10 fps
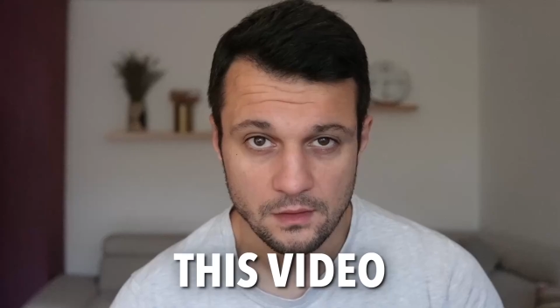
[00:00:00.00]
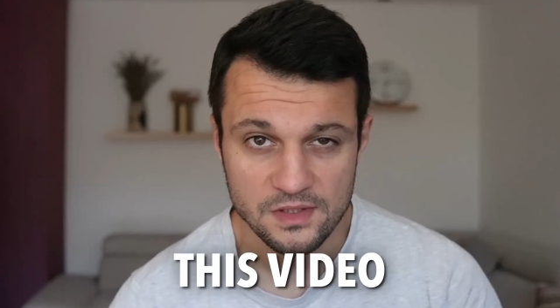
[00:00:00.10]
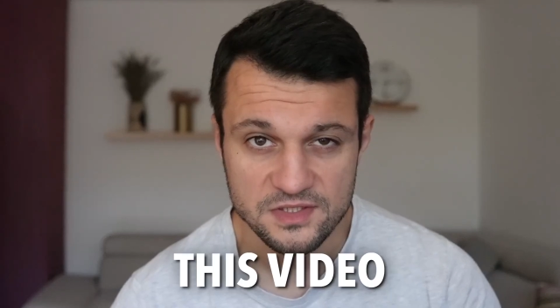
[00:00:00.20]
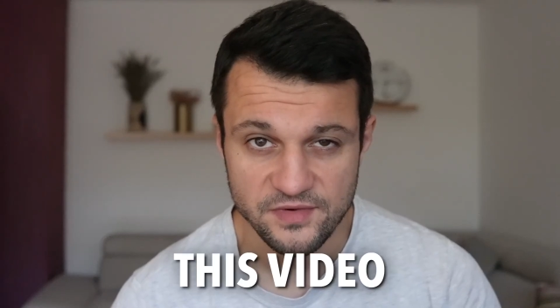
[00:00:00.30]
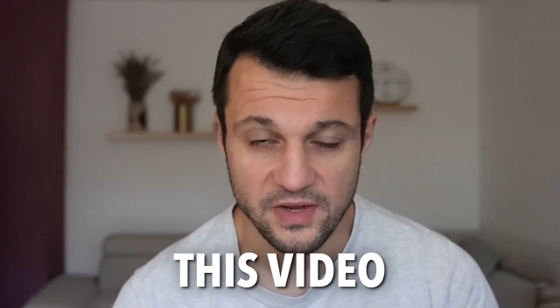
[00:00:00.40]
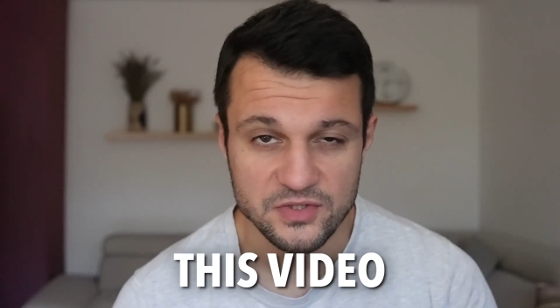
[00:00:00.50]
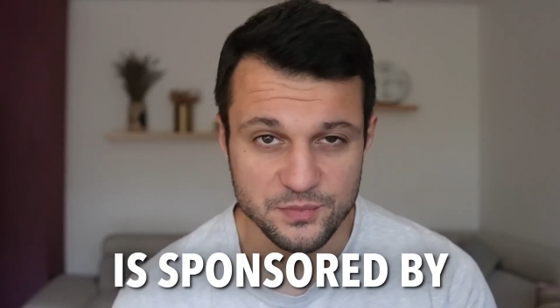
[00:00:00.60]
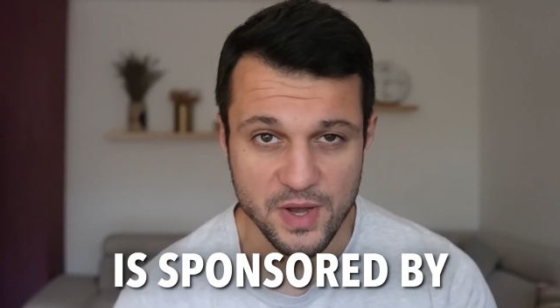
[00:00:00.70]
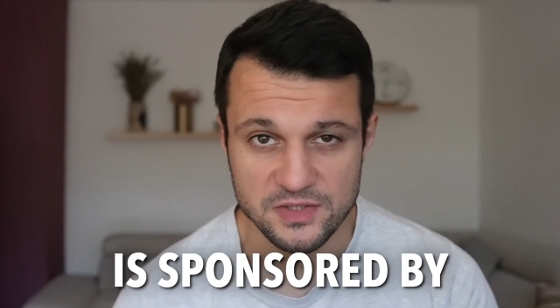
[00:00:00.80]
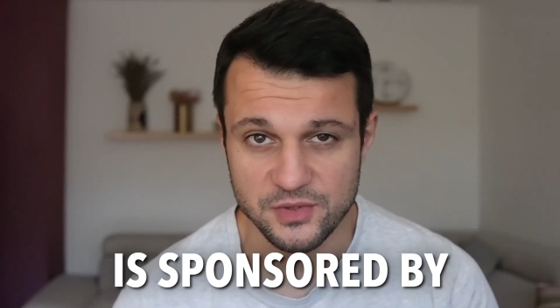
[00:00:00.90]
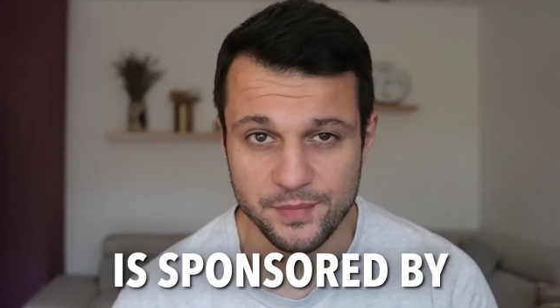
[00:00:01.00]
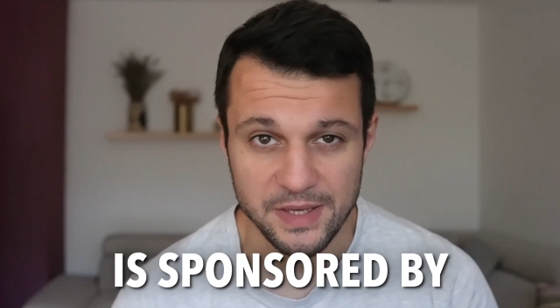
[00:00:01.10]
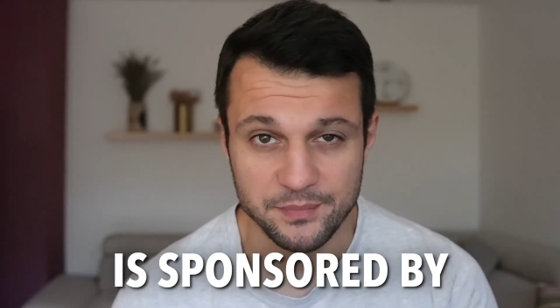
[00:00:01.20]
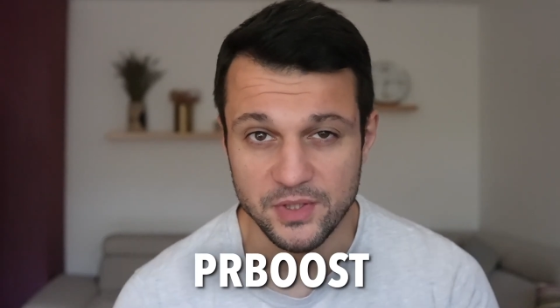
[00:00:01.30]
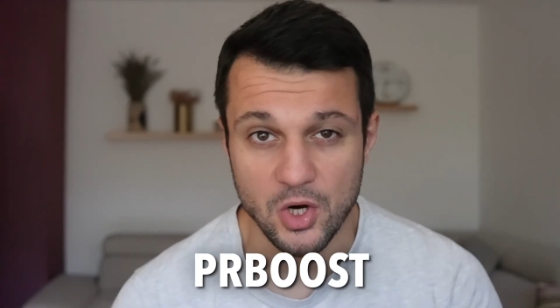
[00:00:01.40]
This video is sponsored by
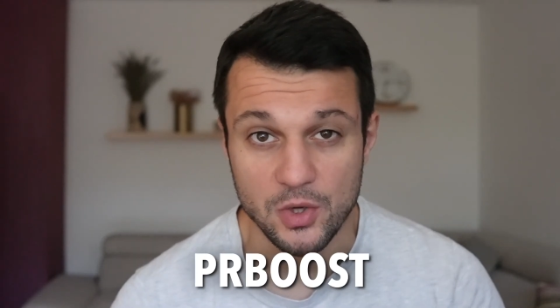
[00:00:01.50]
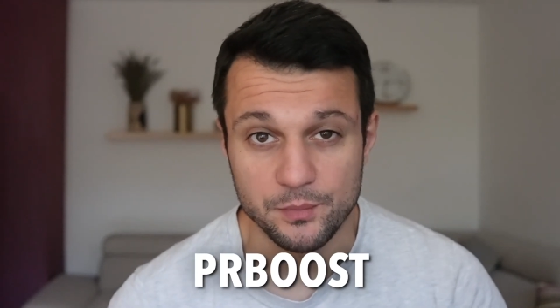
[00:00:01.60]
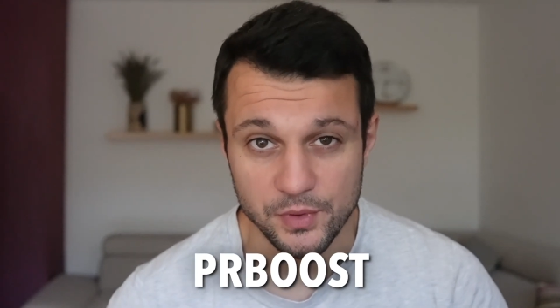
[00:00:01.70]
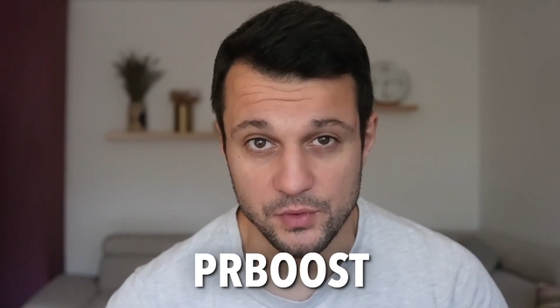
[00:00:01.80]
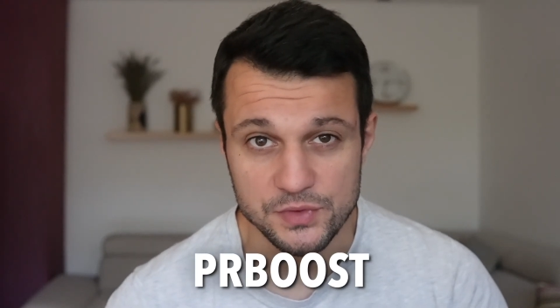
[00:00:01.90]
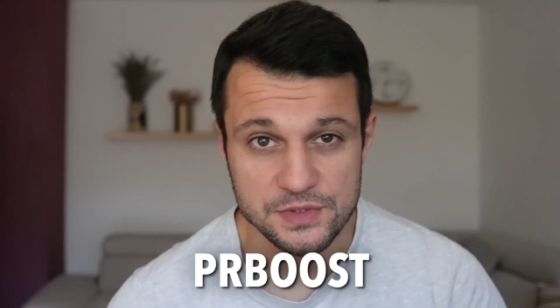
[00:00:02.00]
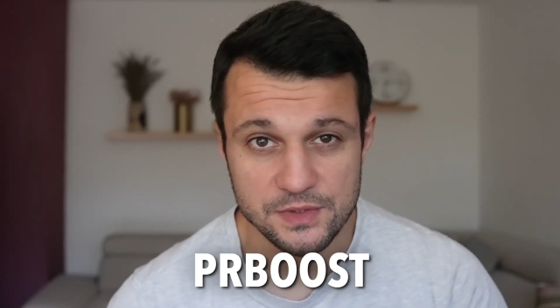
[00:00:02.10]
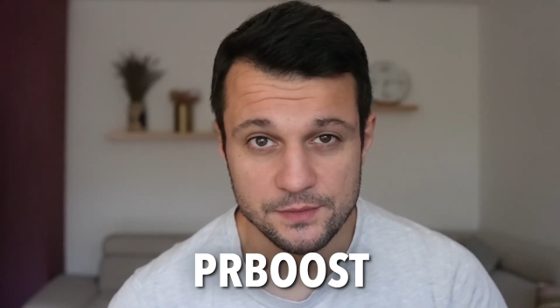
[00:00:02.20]
PR Boost.